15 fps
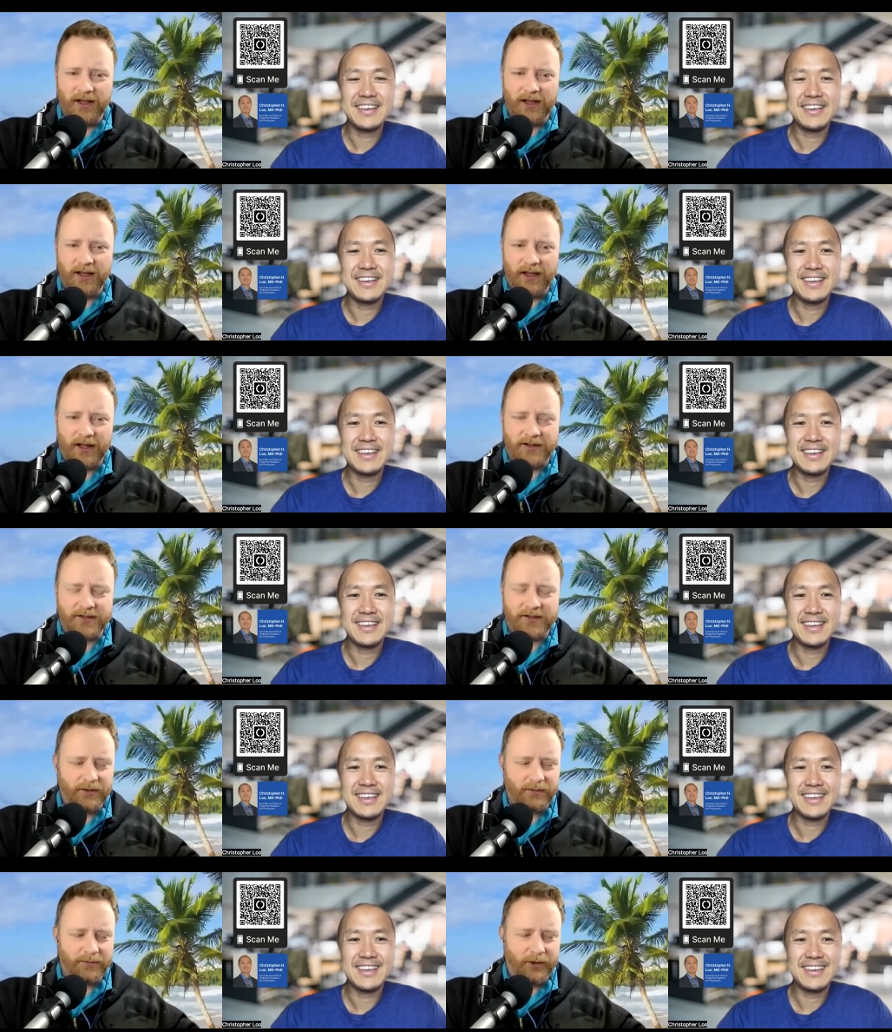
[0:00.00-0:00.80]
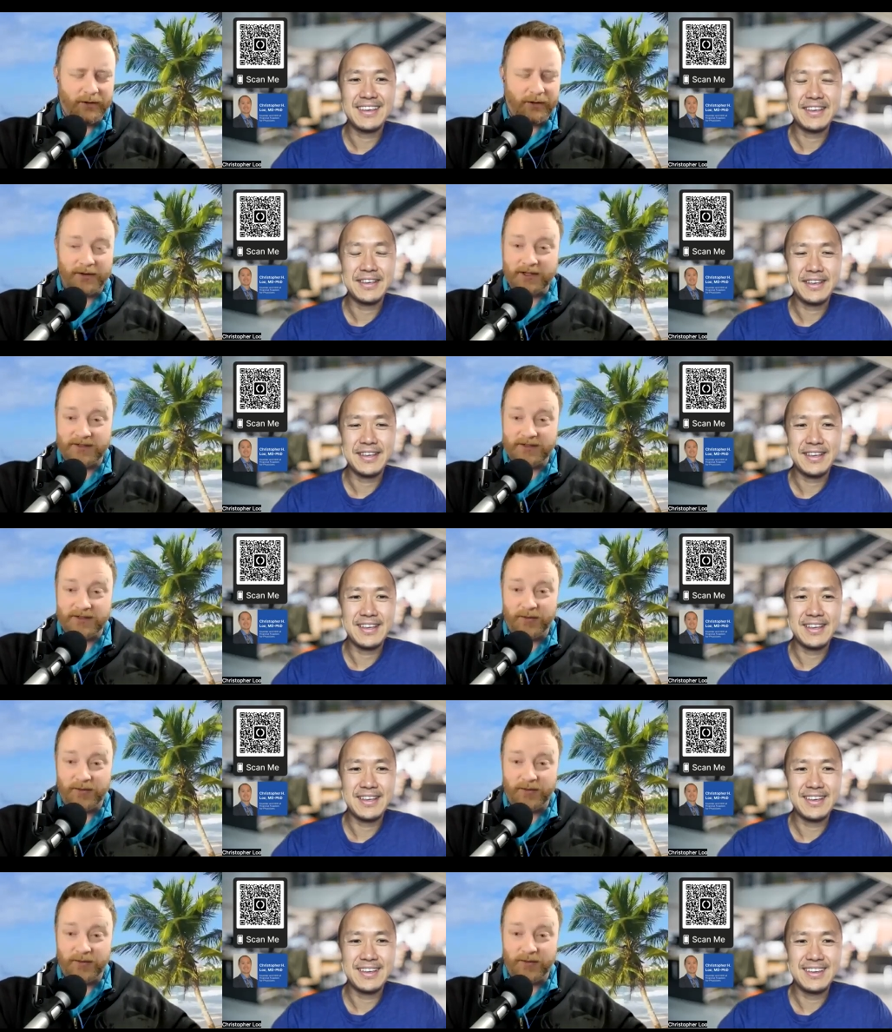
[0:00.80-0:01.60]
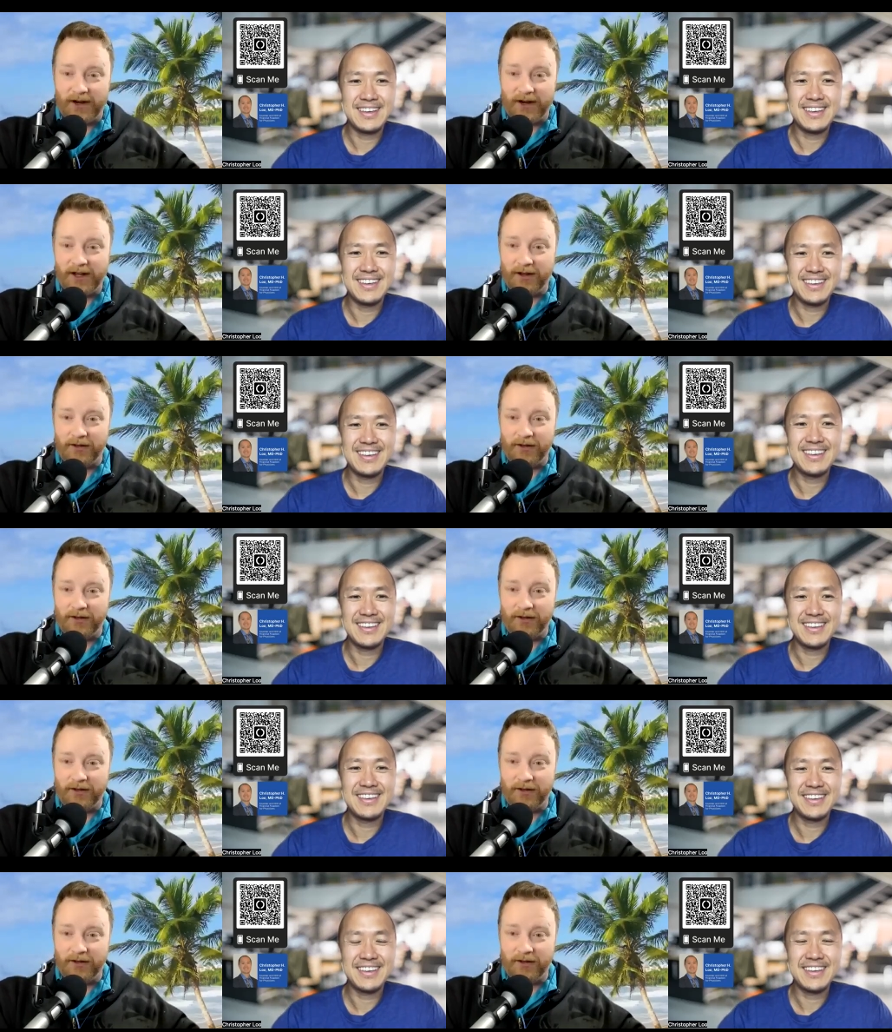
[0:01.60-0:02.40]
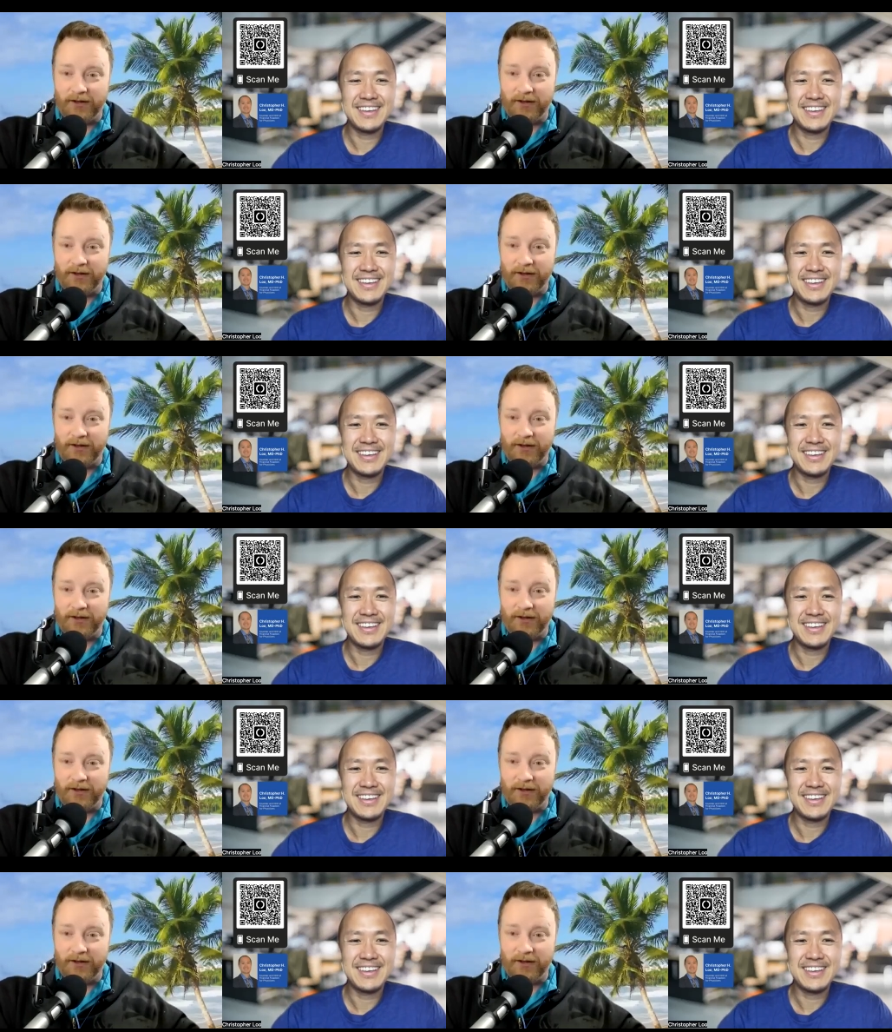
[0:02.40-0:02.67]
Speaker 1: it's so important because if we don't have our health like a